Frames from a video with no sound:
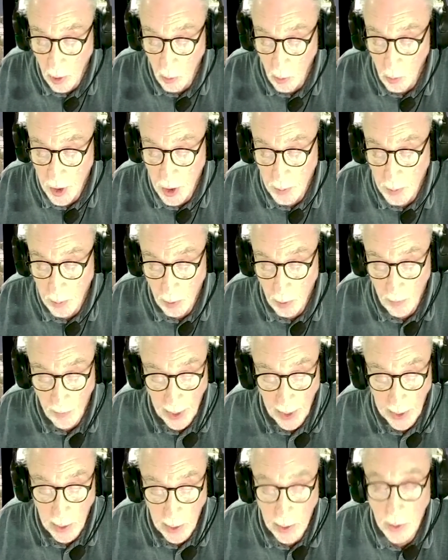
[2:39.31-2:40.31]
which
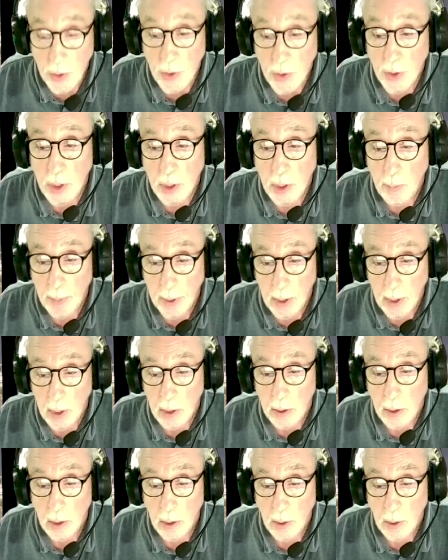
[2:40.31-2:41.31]
provided
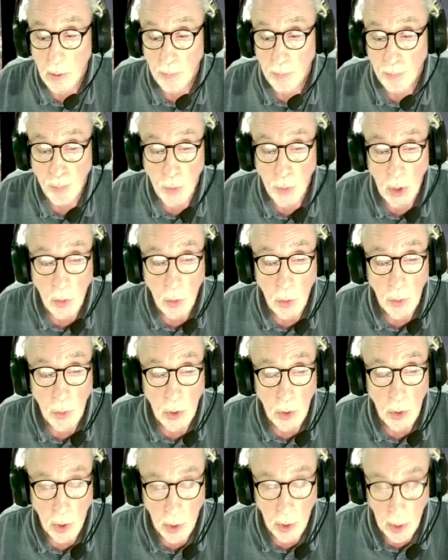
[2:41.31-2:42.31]
stability to the
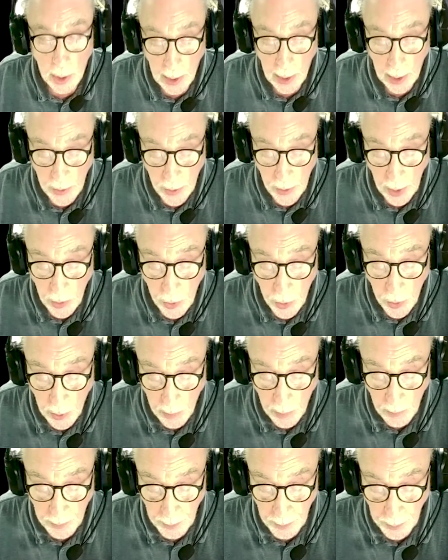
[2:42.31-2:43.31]

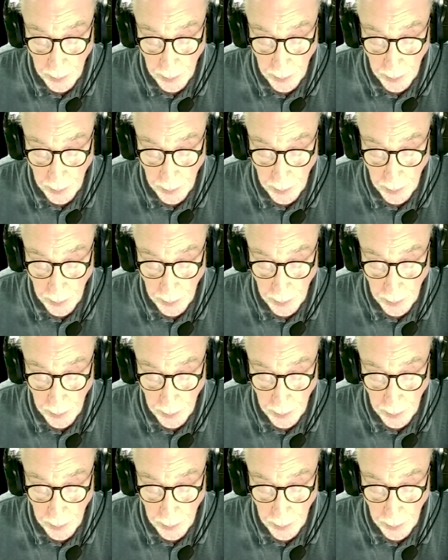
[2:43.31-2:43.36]
organization.